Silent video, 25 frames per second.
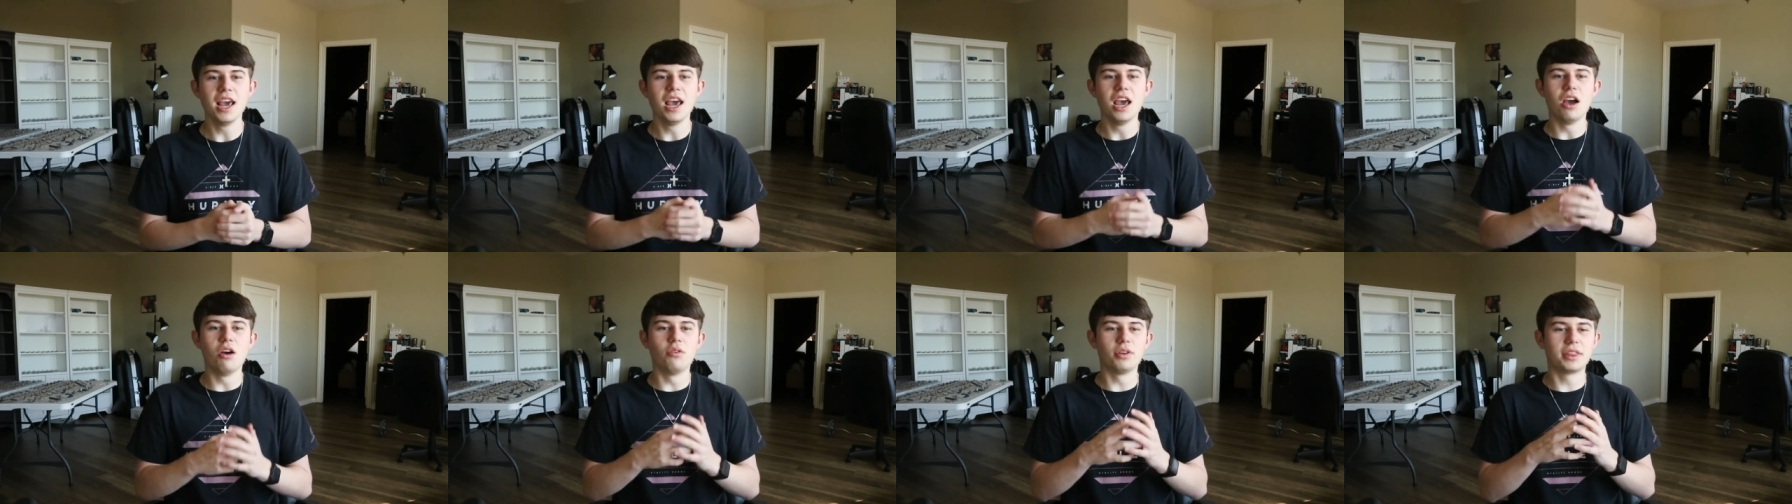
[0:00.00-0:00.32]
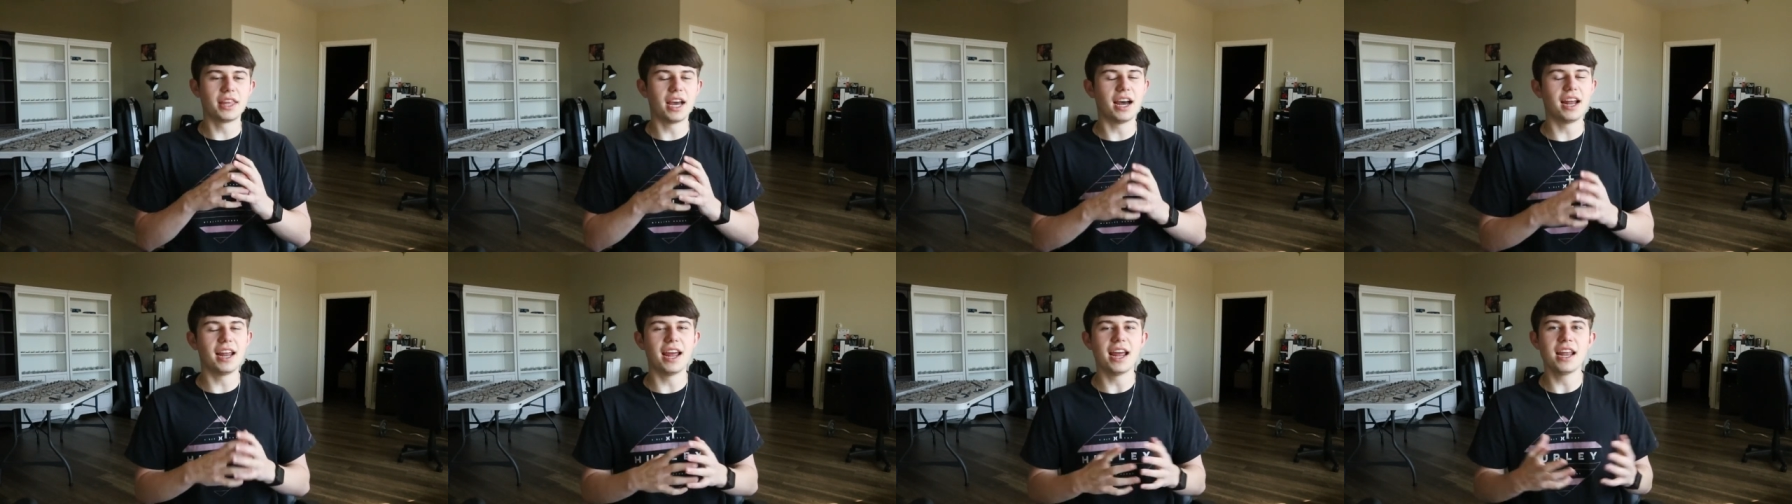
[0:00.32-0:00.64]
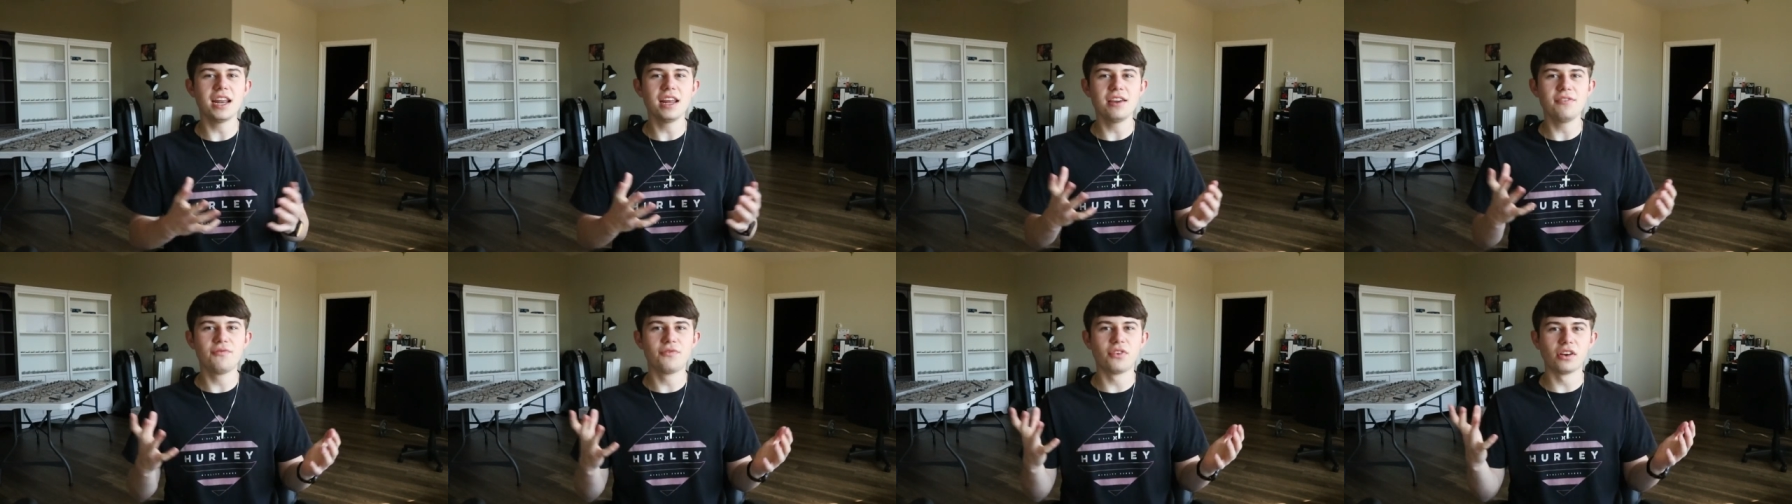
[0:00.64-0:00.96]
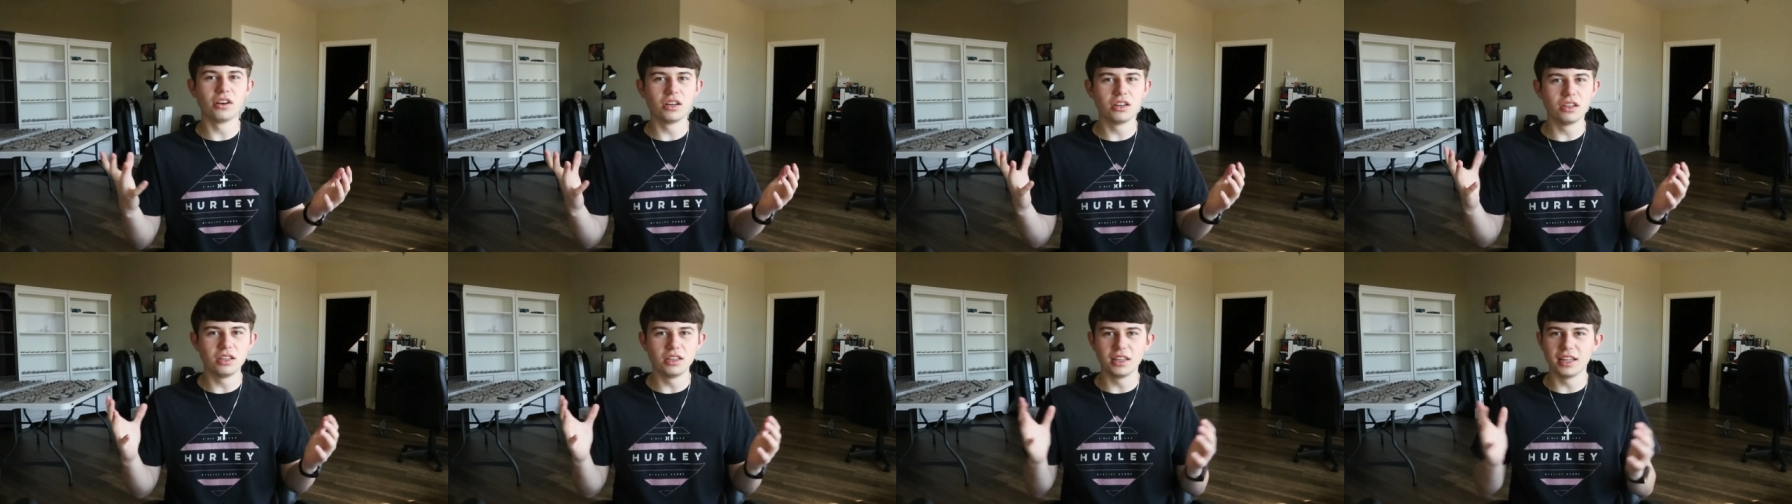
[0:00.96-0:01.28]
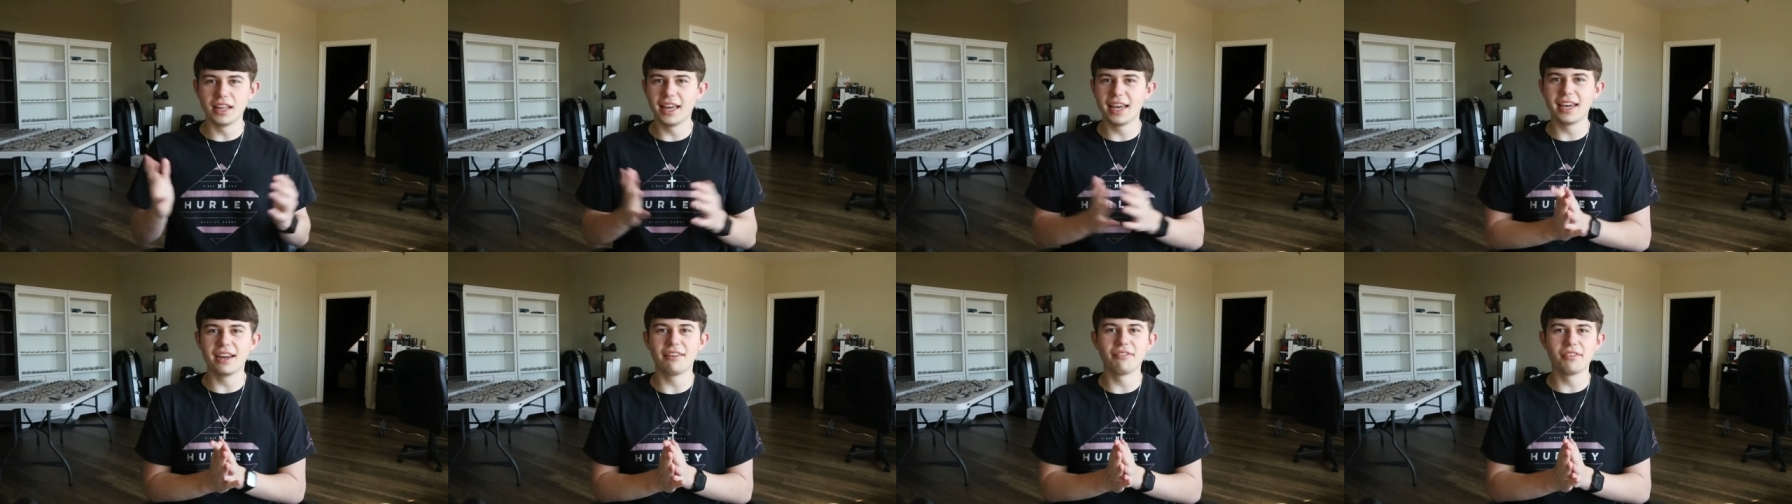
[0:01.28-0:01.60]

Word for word: But without any further delay,